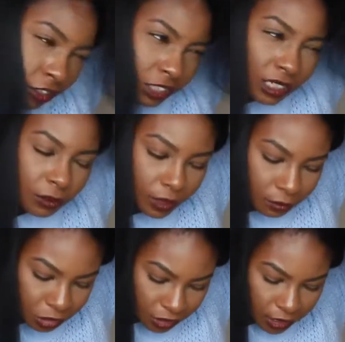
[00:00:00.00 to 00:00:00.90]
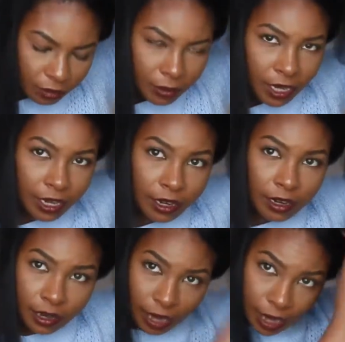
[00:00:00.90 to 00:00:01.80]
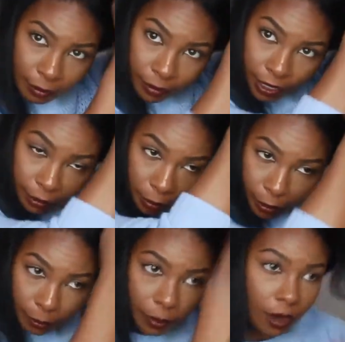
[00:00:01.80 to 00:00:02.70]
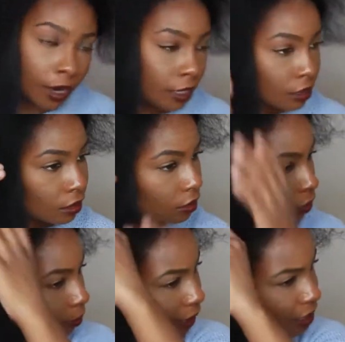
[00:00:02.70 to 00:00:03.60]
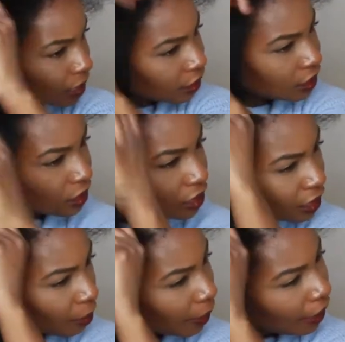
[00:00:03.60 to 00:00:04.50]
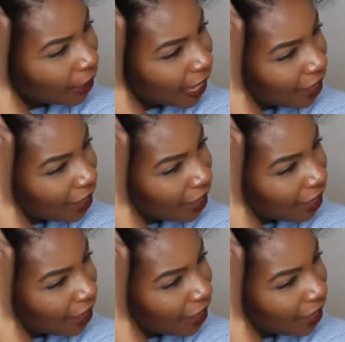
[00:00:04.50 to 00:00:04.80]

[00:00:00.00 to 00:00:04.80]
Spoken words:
Usually when I'm straightening my hair, I make my parts or my sections about